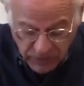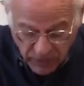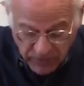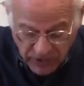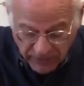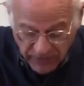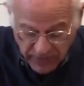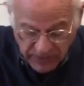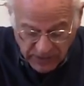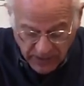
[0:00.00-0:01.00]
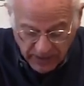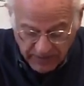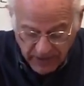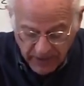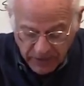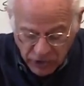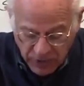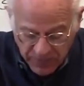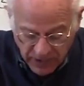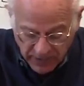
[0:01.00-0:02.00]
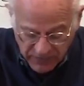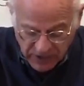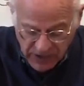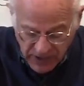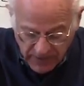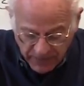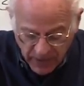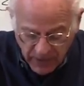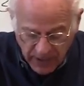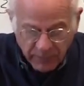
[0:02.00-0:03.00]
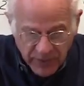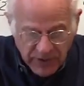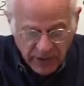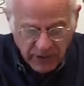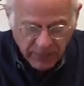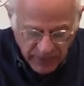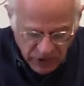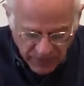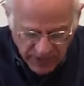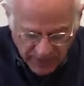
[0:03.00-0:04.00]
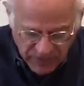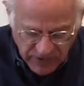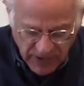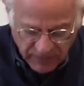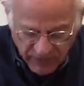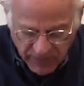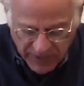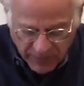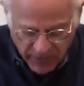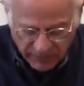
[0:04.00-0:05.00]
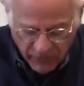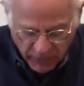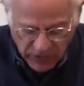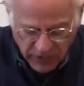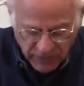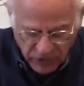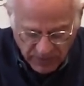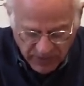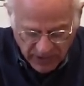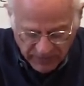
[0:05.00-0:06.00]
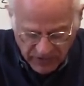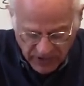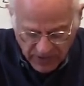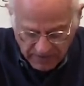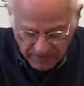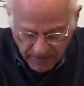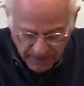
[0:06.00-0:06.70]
in terms of this uh, cheapening of C in particular, but cheapening of C and V. But I want to focus on the cheapening of C.